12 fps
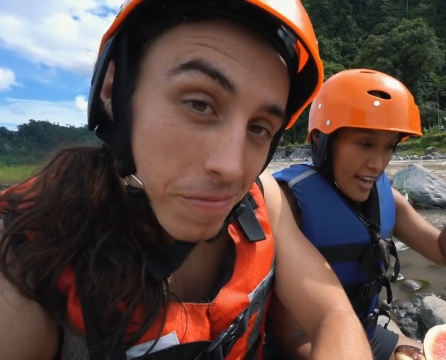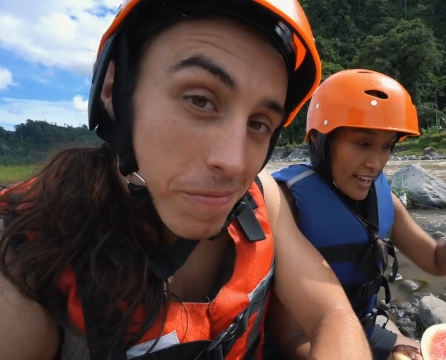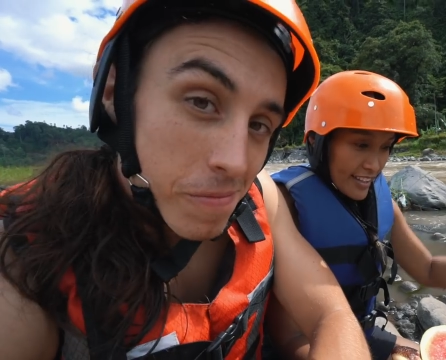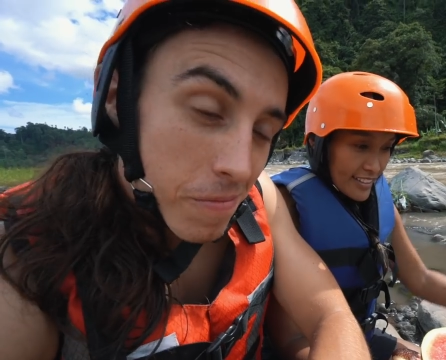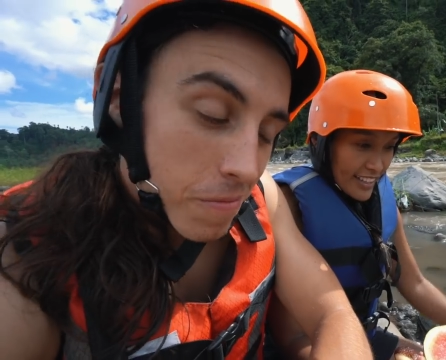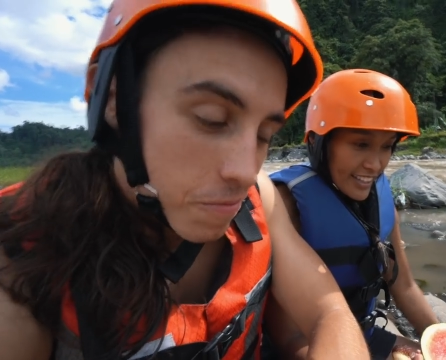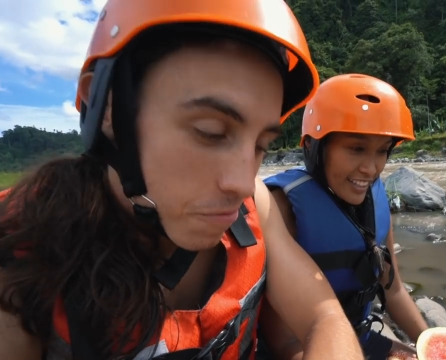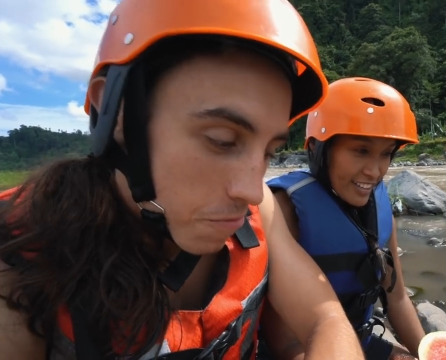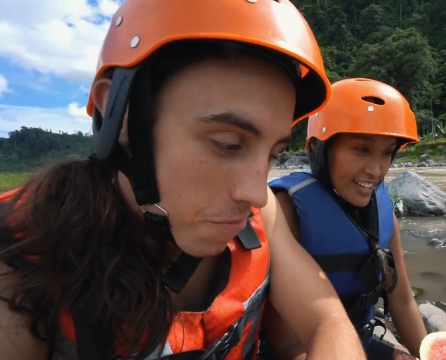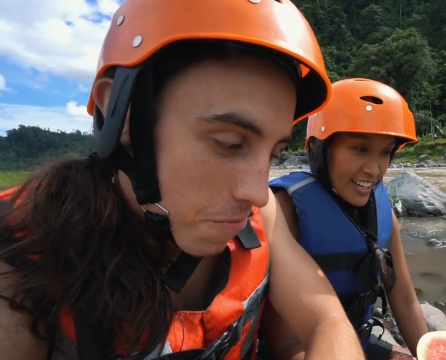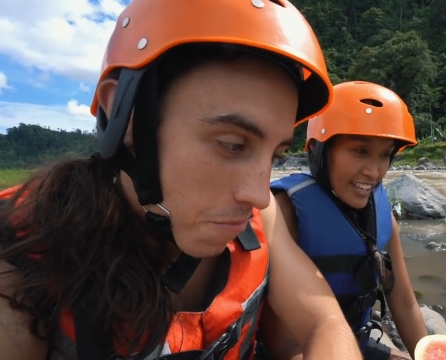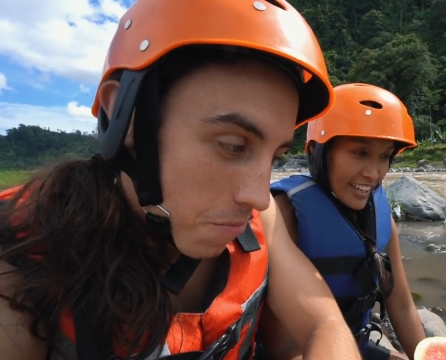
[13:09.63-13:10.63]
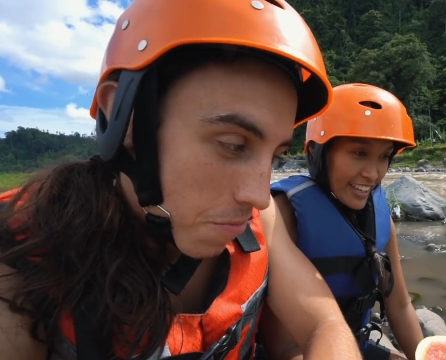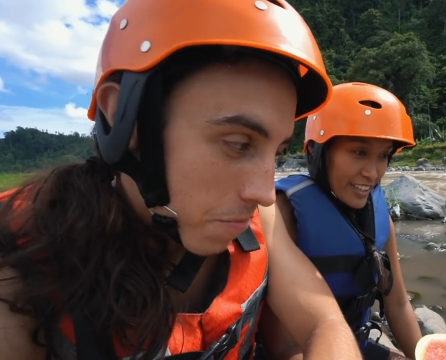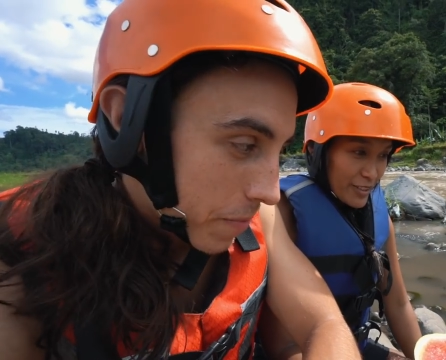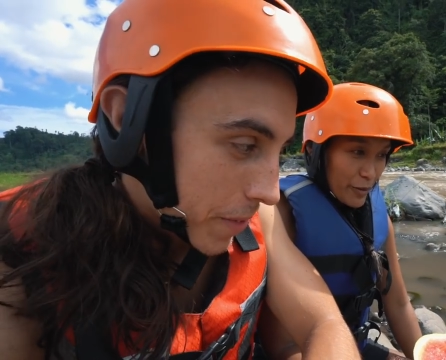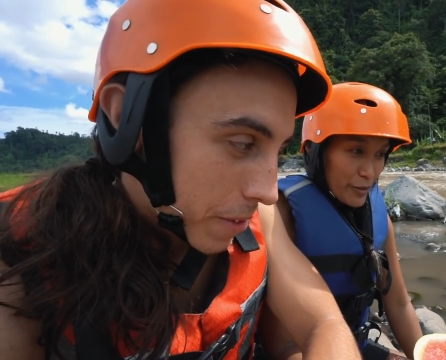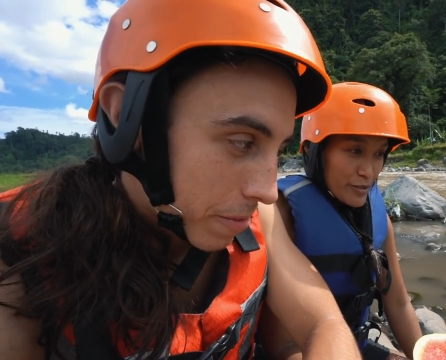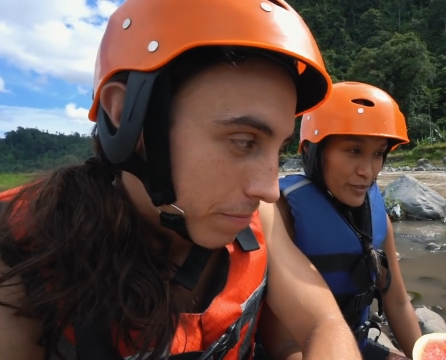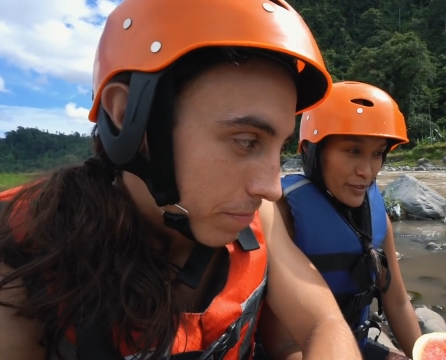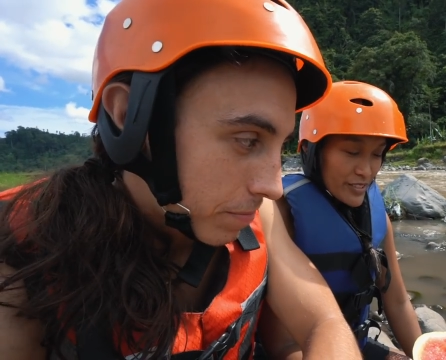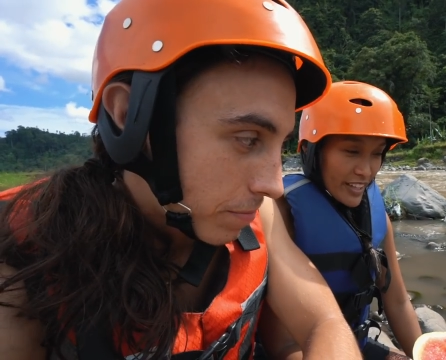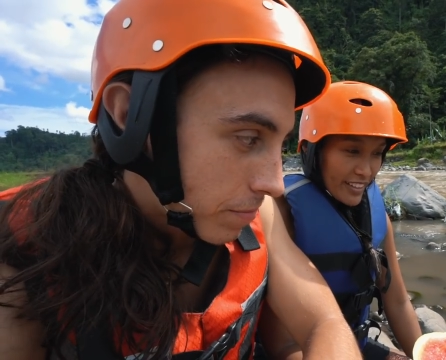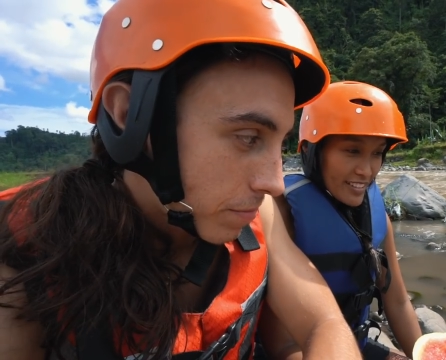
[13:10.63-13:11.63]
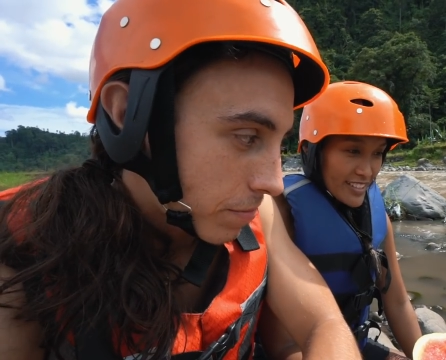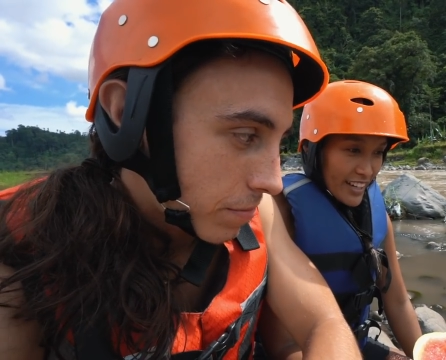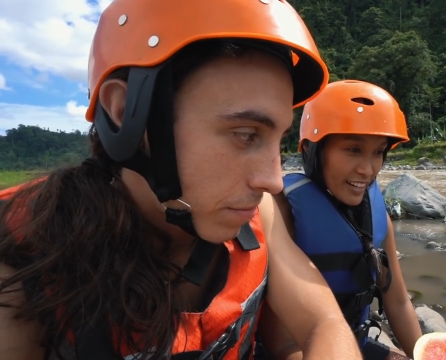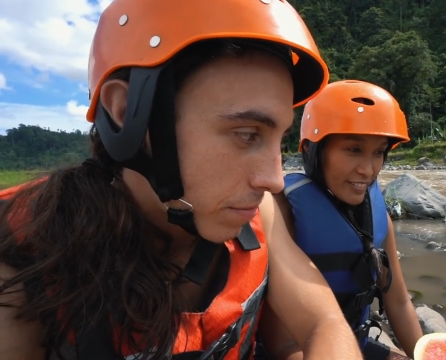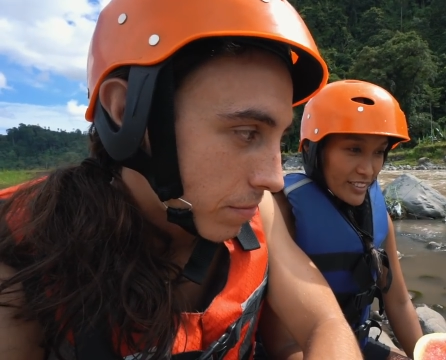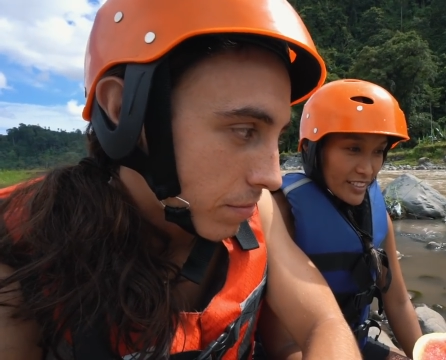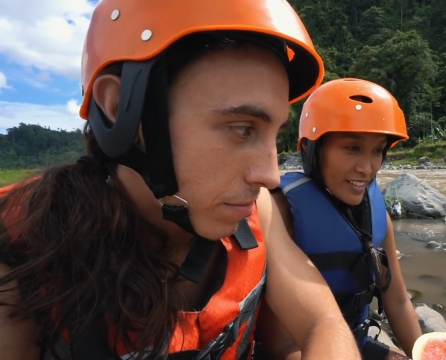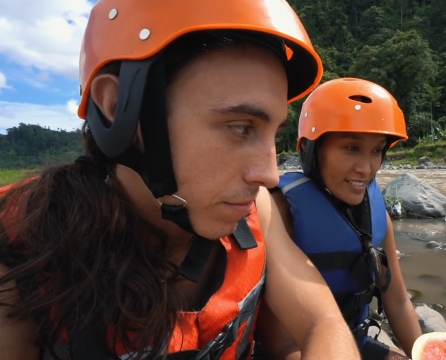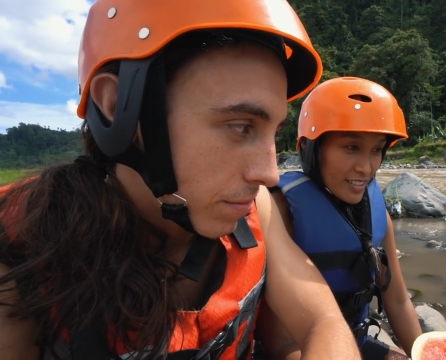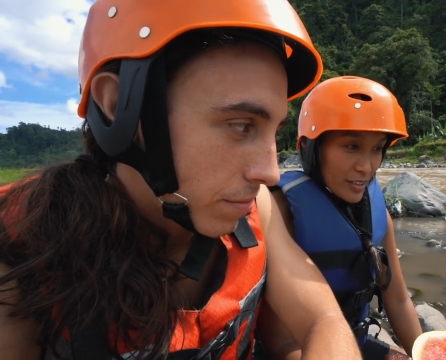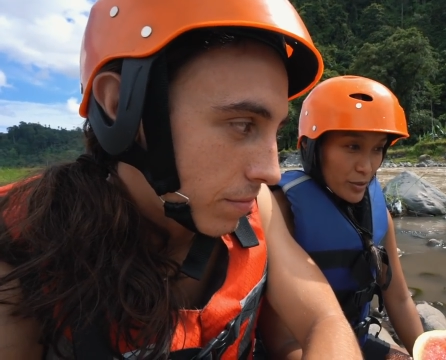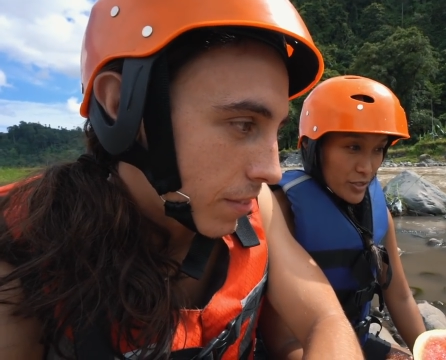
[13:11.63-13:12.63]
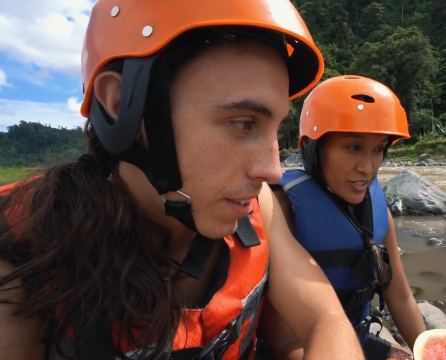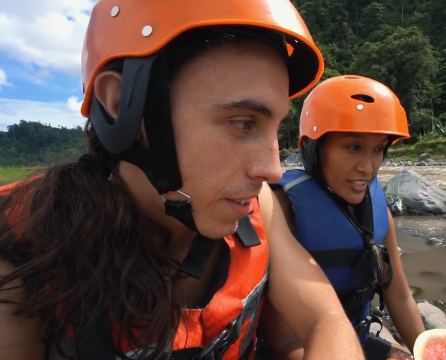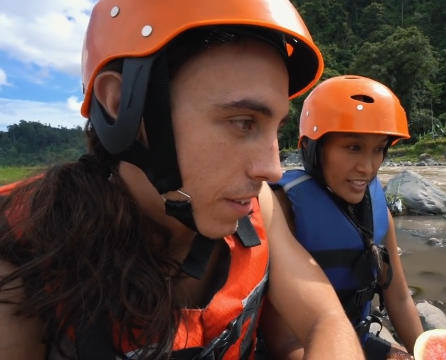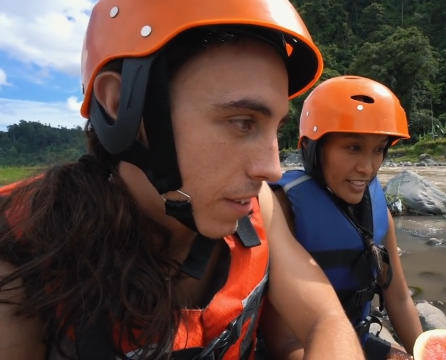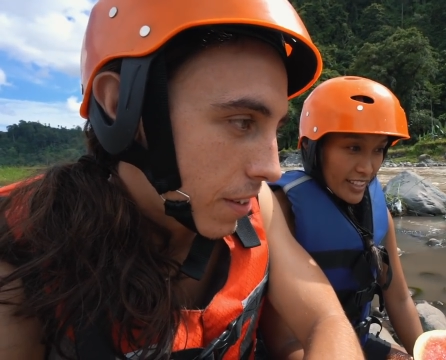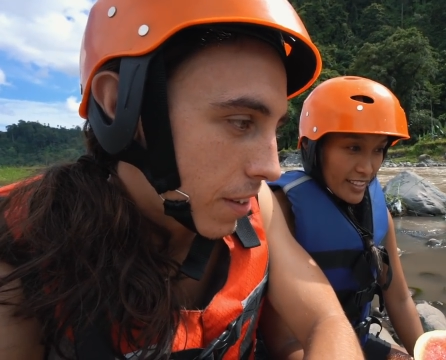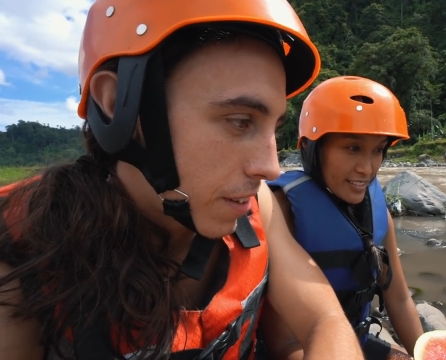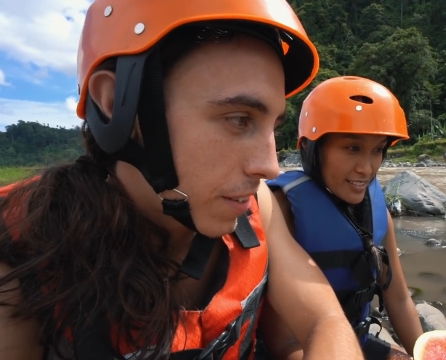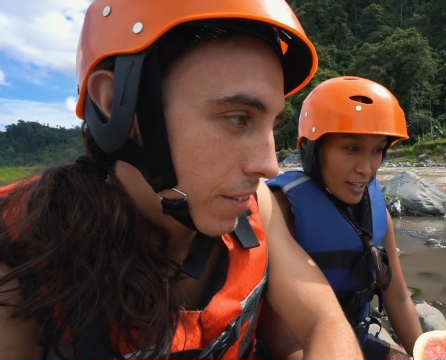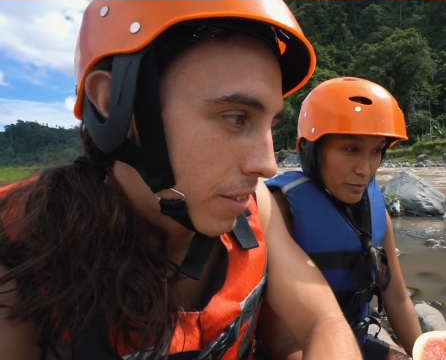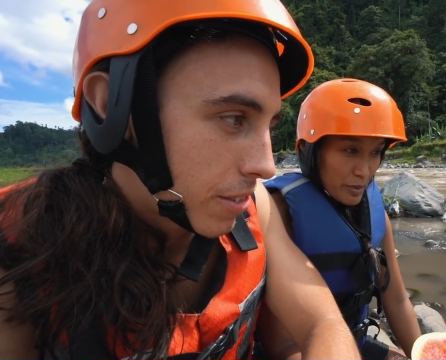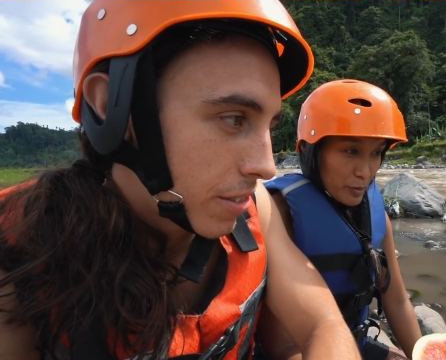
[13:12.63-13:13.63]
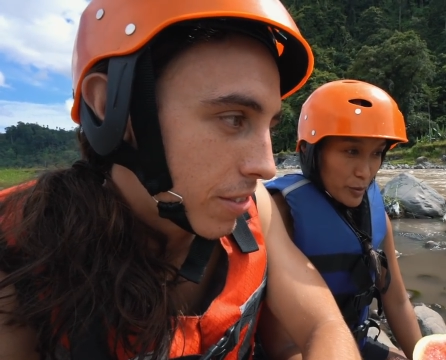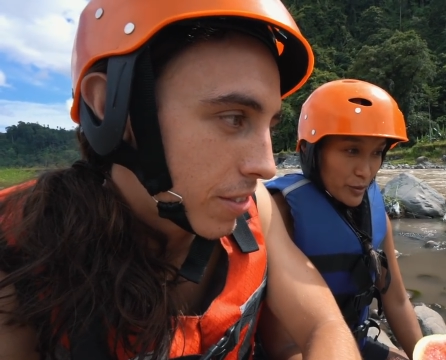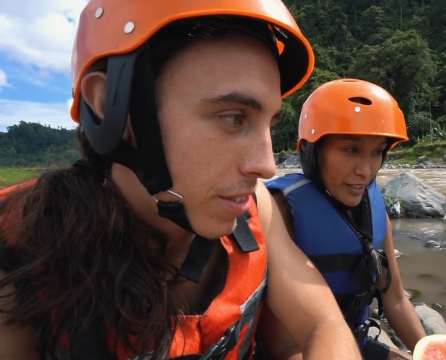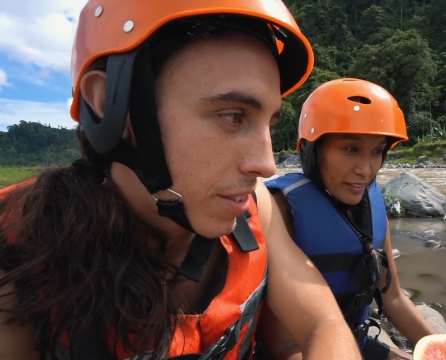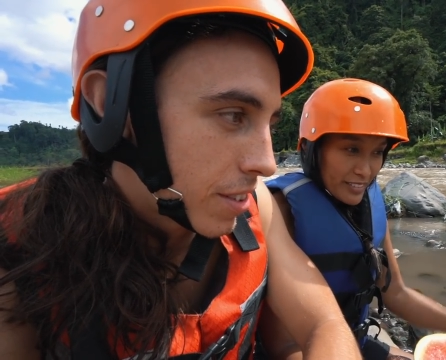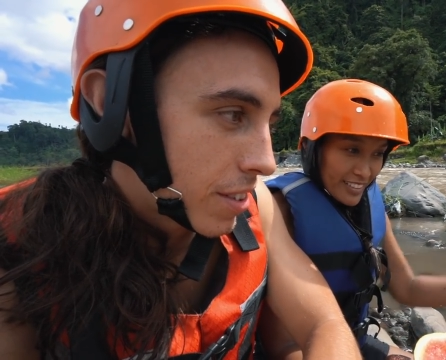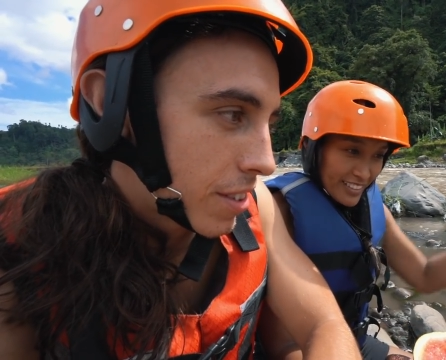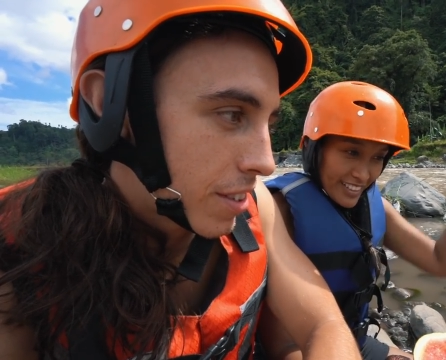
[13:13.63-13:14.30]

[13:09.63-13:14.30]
Speaker 1: And like, like in those few seconds, like I realized like, oh shit, like this how people drown.